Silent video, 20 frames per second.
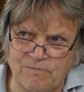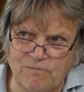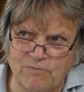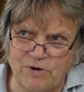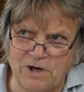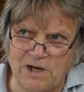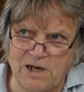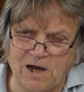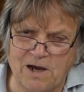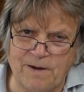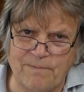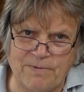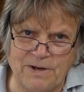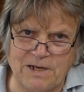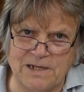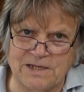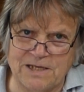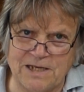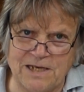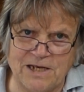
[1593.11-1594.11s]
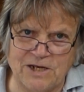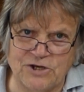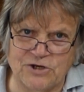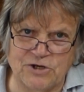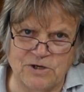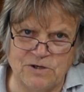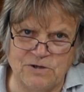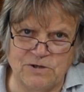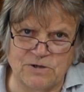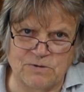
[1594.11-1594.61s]
reliability
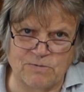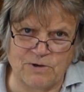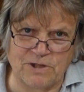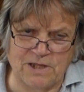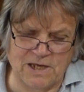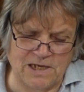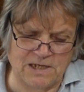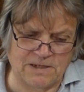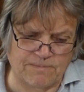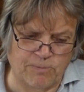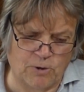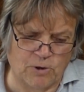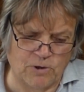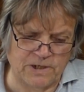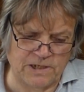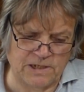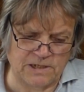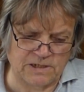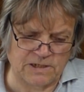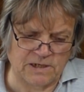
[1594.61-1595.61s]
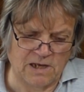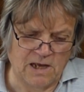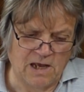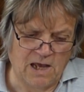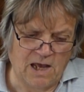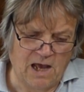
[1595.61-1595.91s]
issues with his points,